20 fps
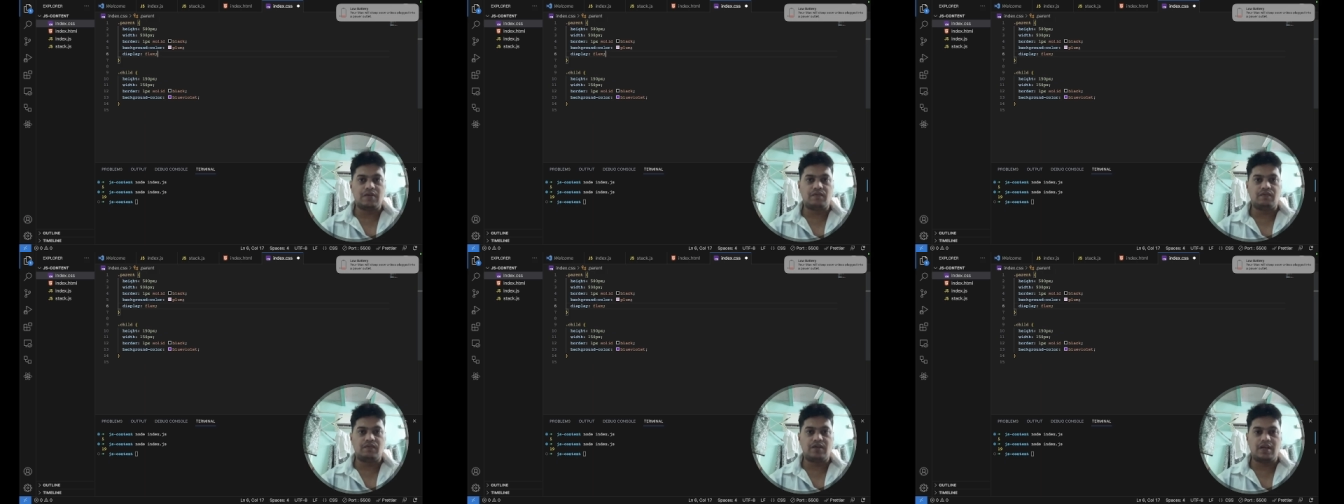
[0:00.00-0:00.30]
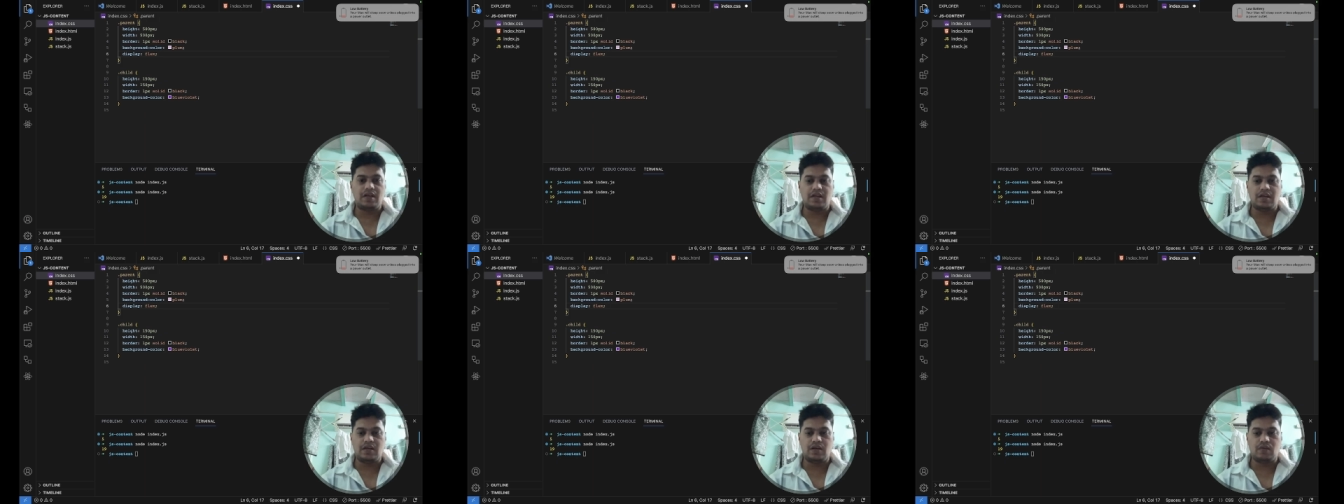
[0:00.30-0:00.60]

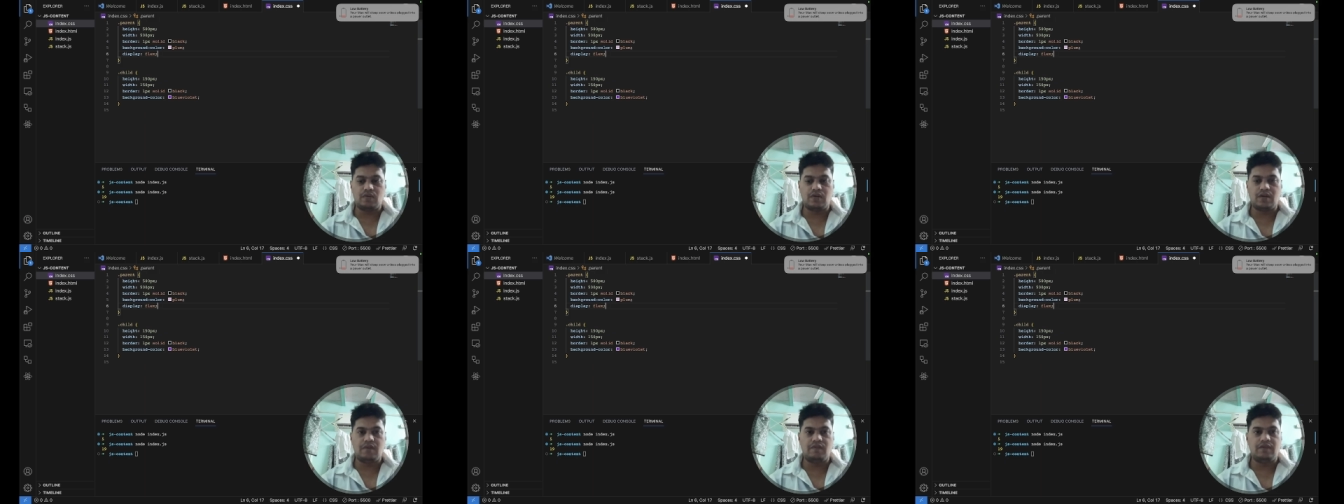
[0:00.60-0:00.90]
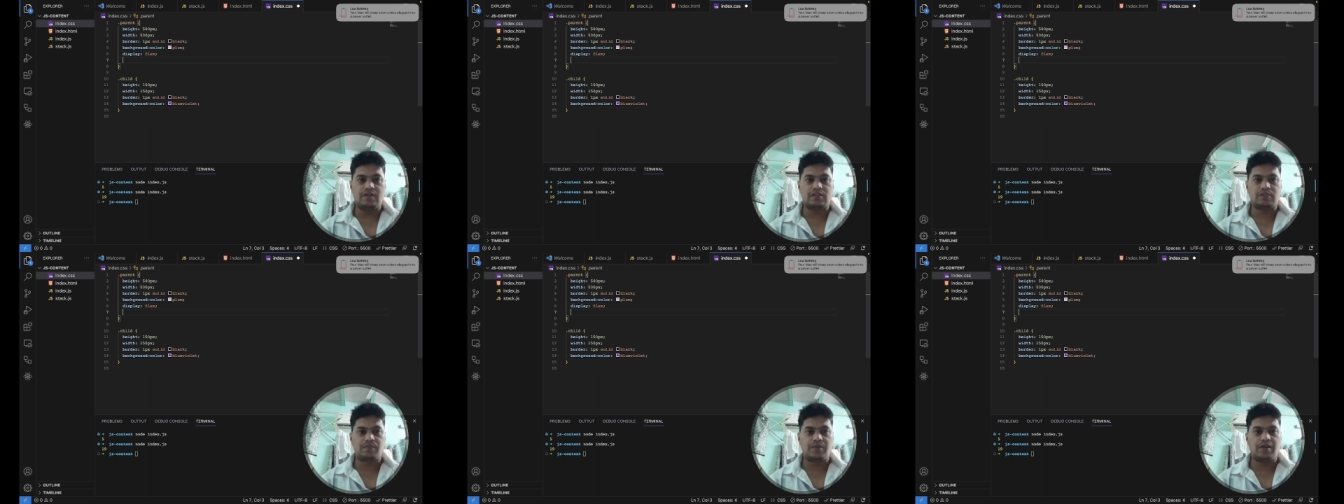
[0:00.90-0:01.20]
we need to give
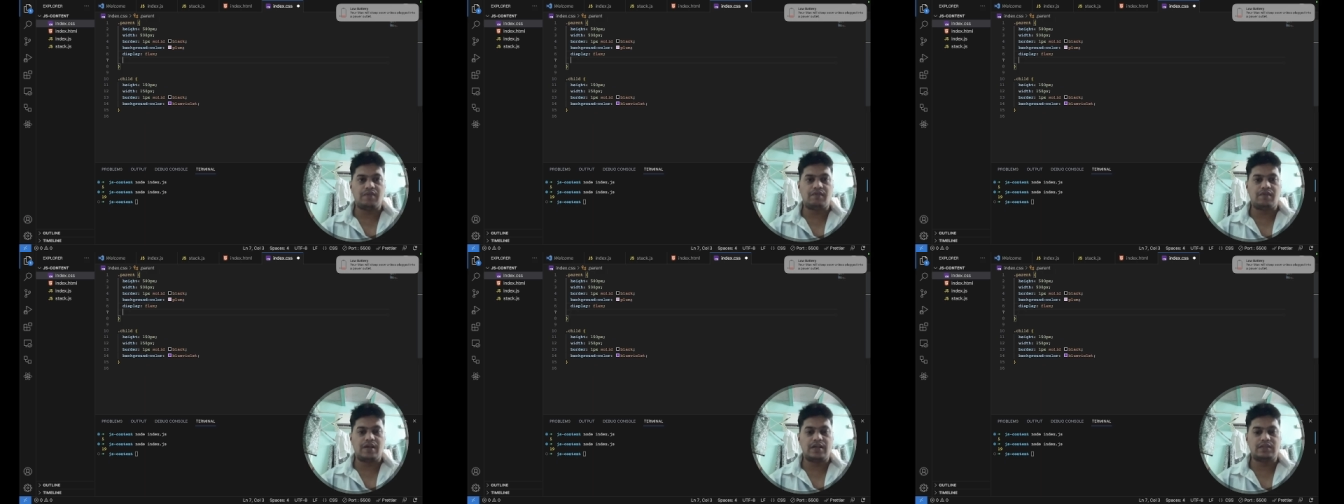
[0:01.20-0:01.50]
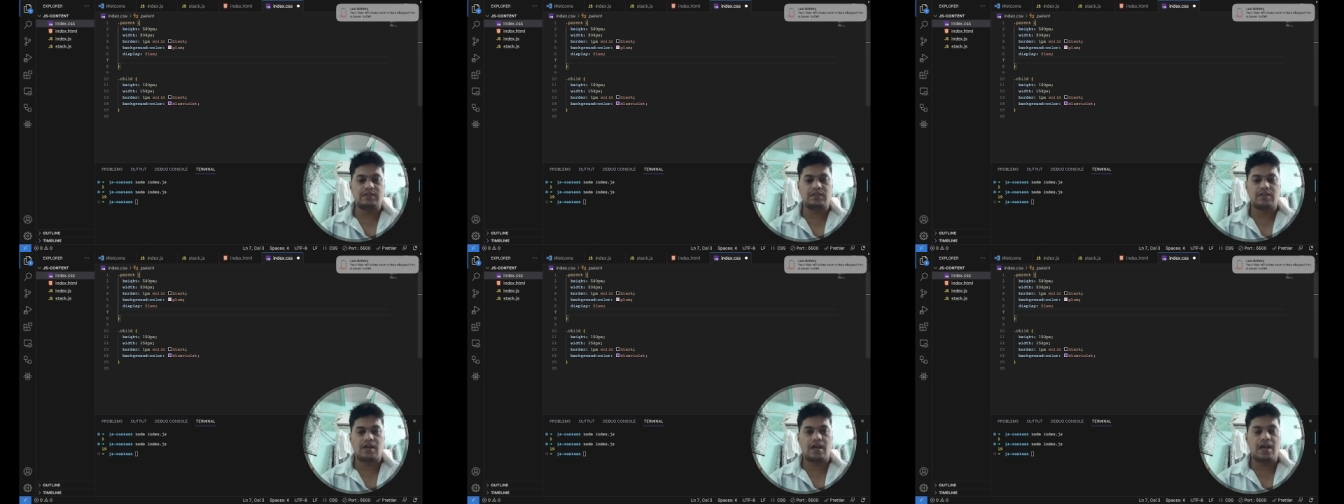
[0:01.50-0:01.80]
display
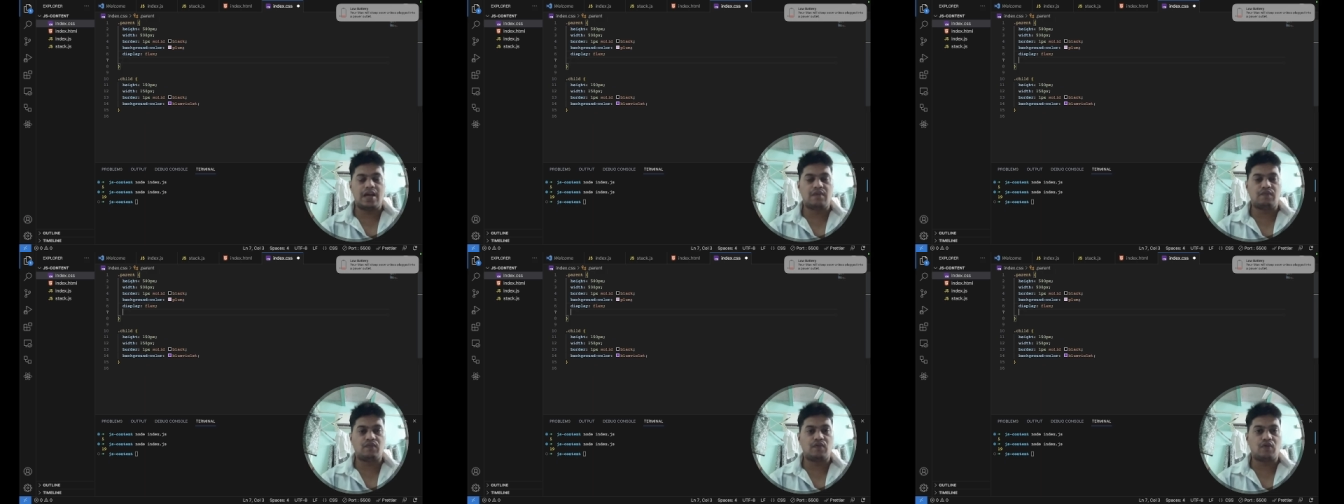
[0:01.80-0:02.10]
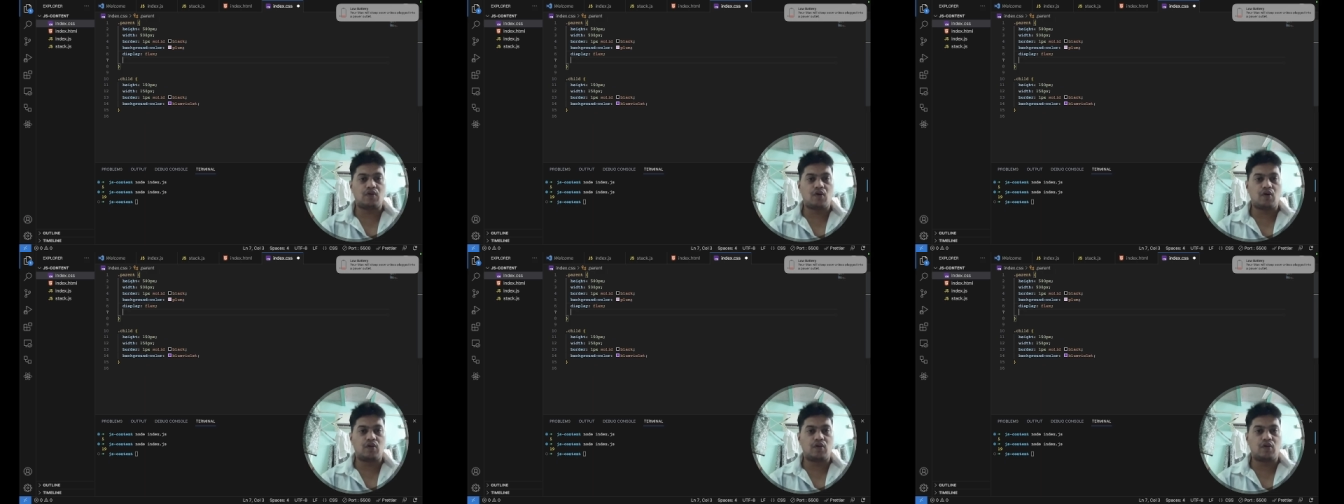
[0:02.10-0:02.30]
flex, and for